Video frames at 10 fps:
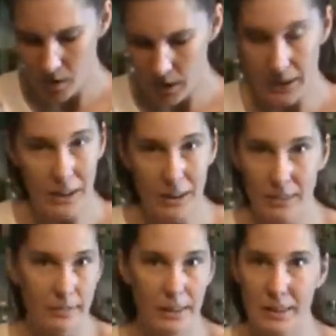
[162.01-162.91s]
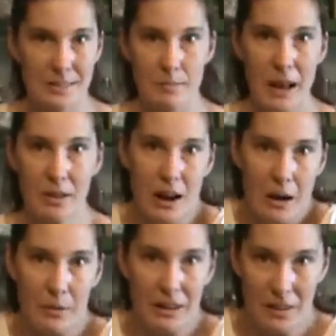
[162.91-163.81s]
Again, it doesn't matter
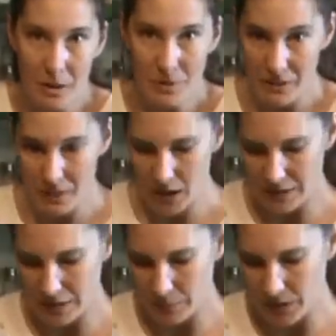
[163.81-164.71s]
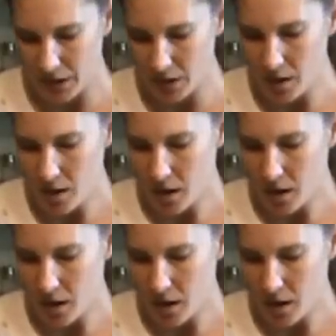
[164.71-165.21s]
how many times I've done something.